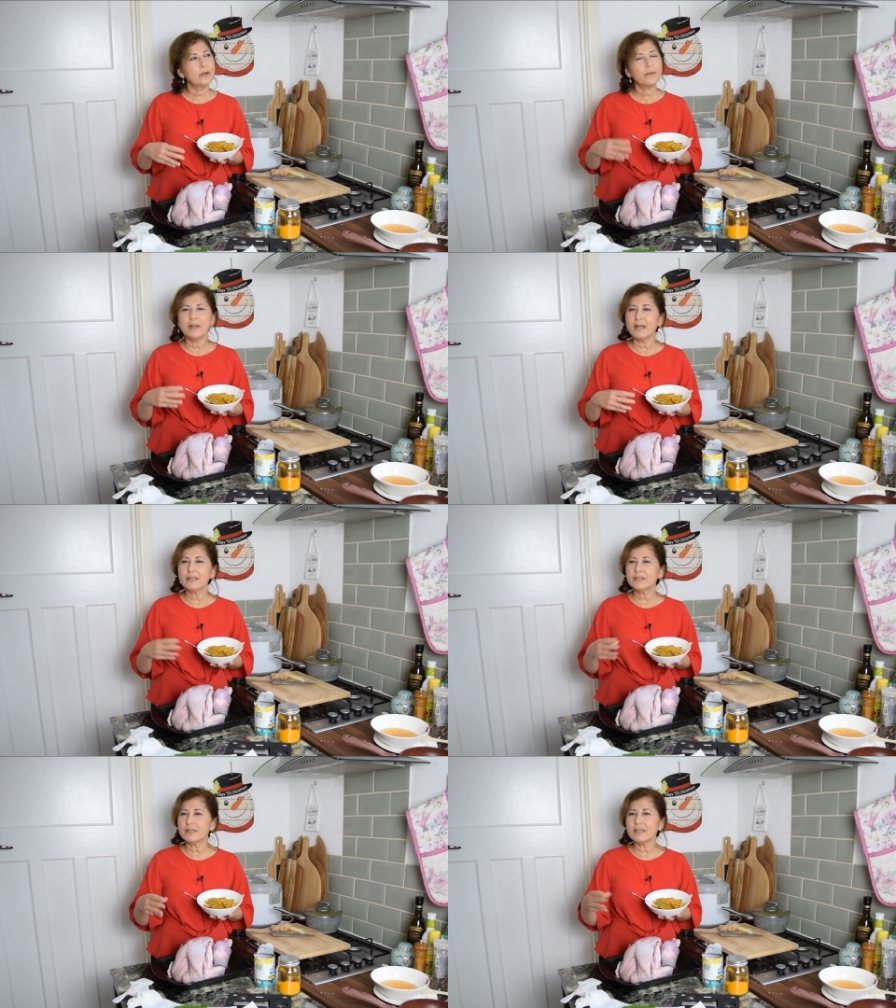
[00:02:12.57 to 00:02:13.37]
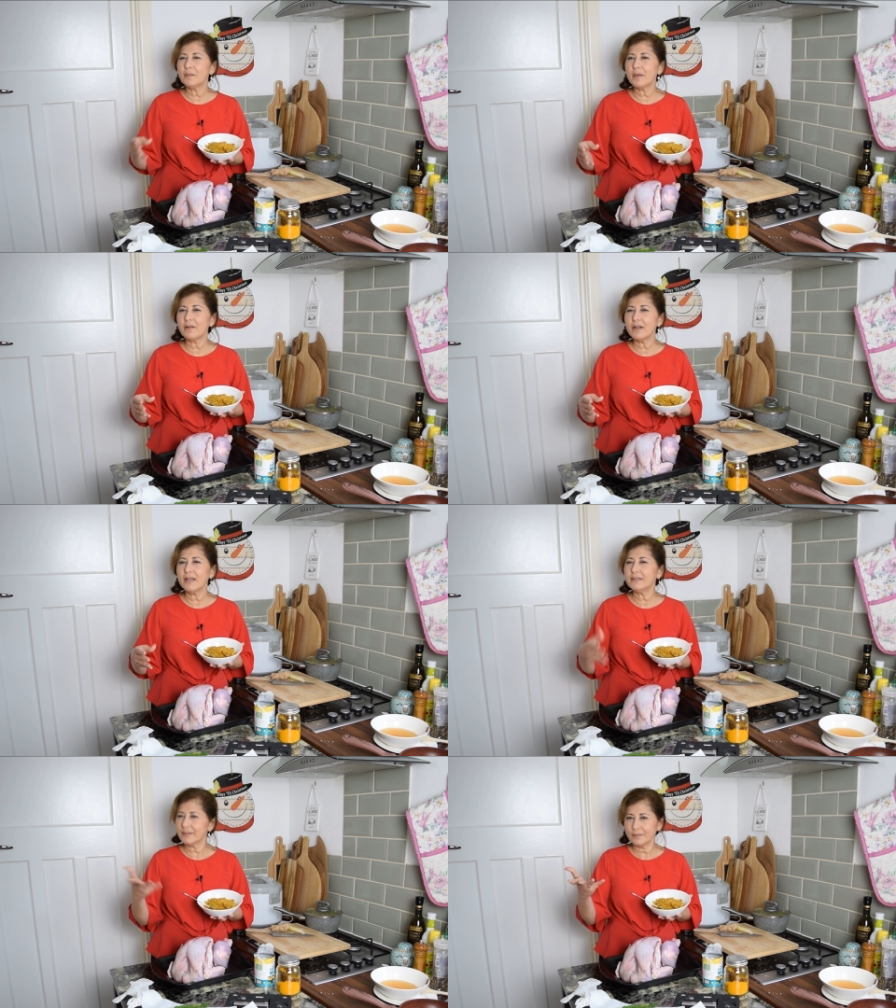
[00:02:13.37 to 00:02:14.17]
Rendang turkey
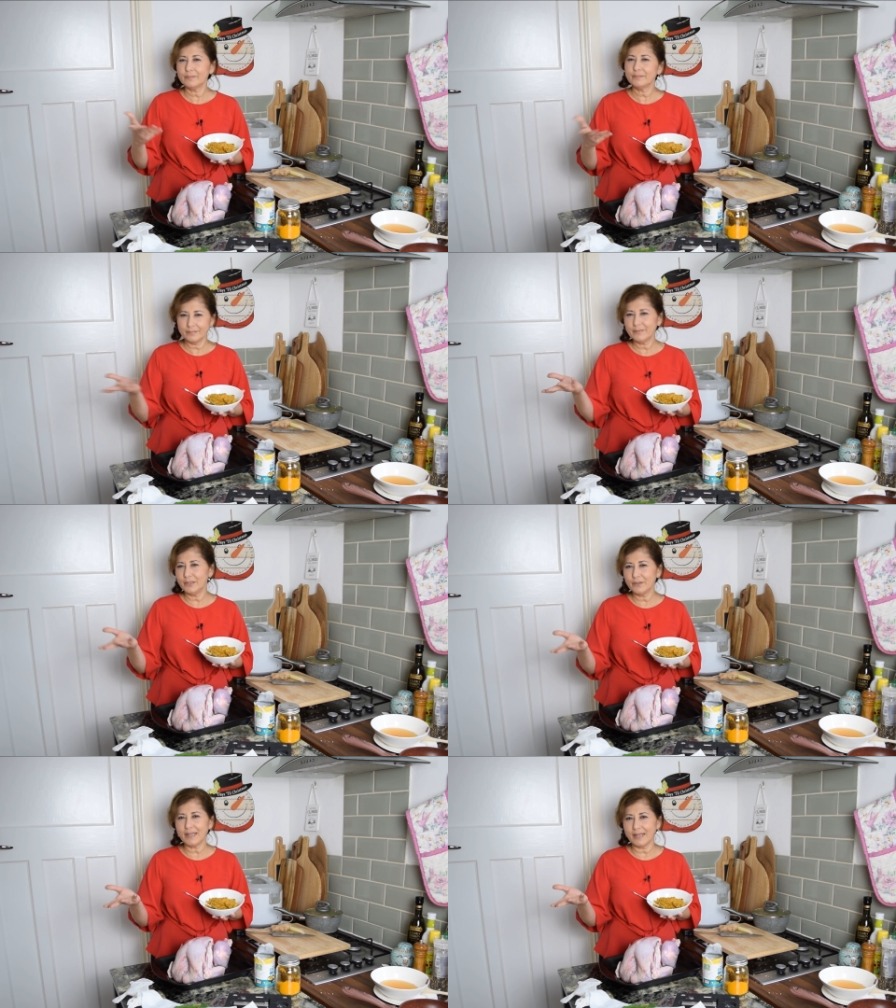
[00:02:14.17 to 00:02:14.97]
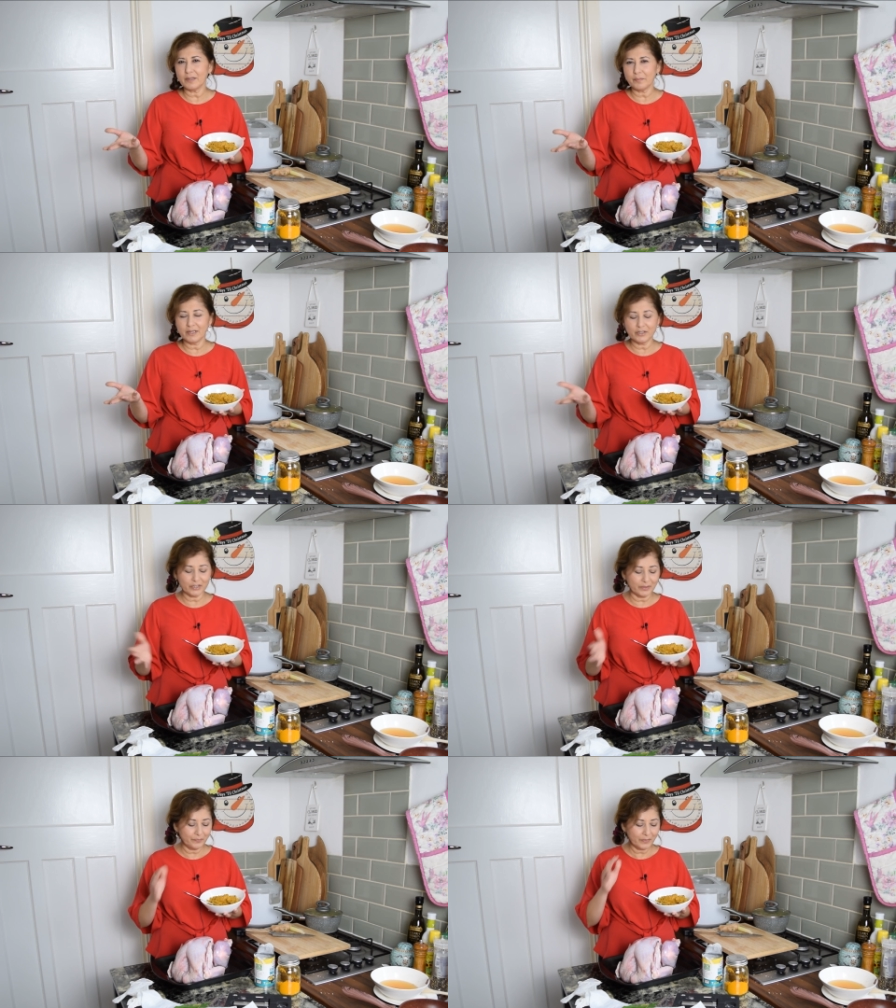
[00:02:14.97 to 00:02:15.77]
marinade? You get the
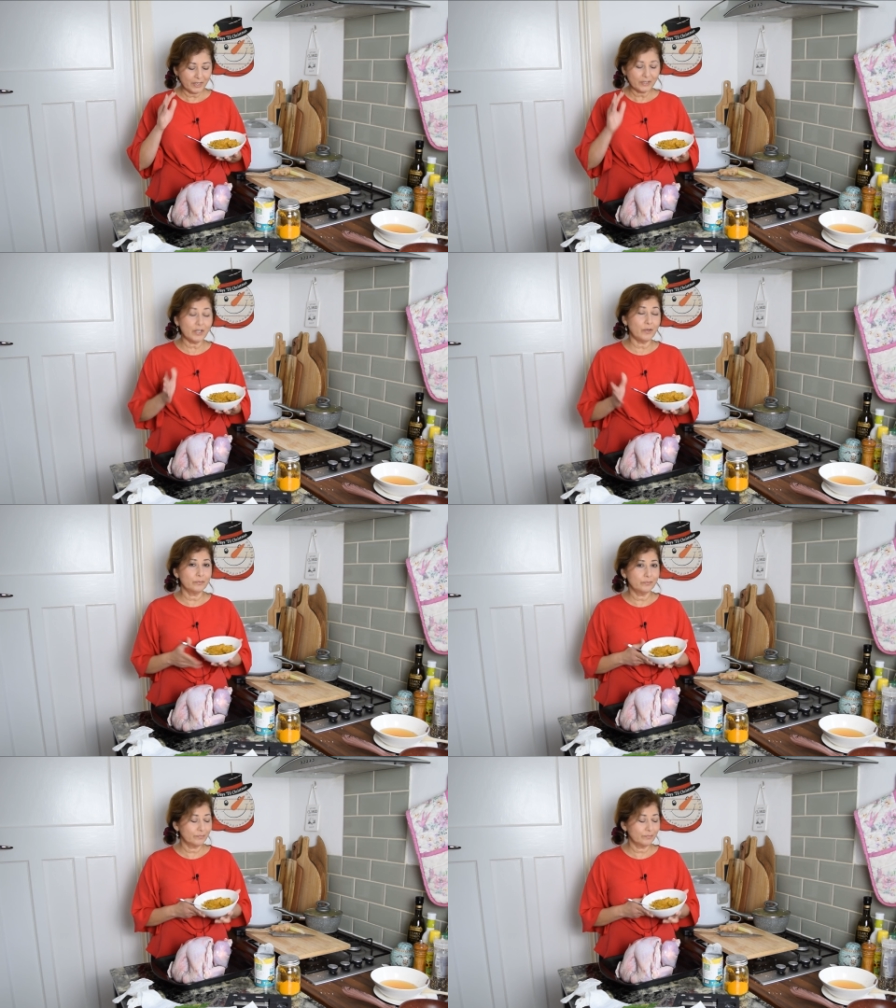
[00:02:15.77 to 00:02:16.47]
picture. So